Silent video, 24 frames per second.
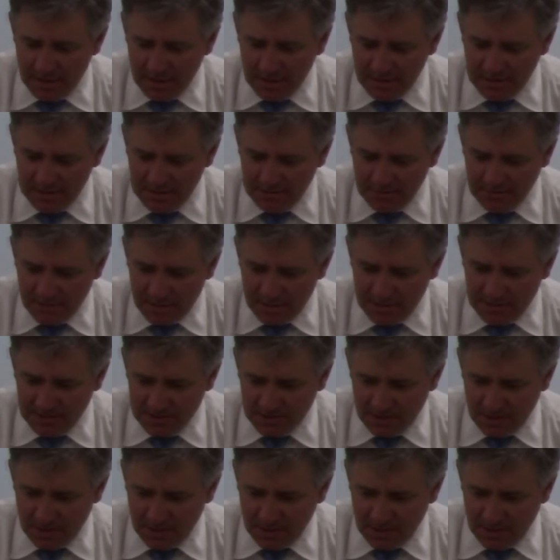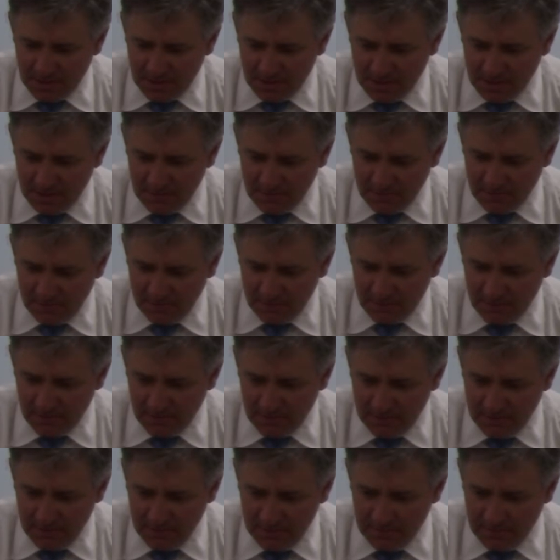is a measure of
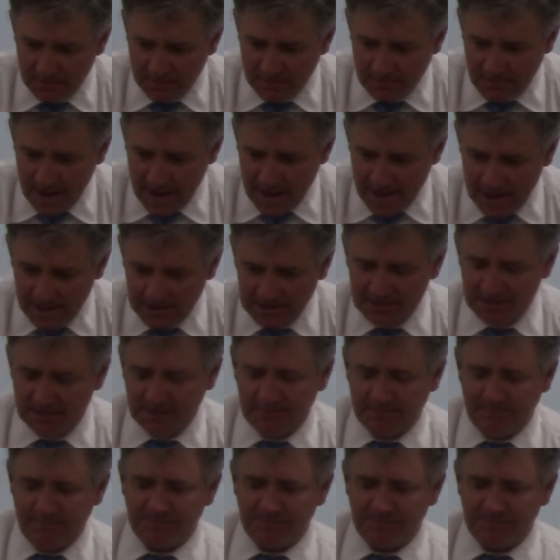mass.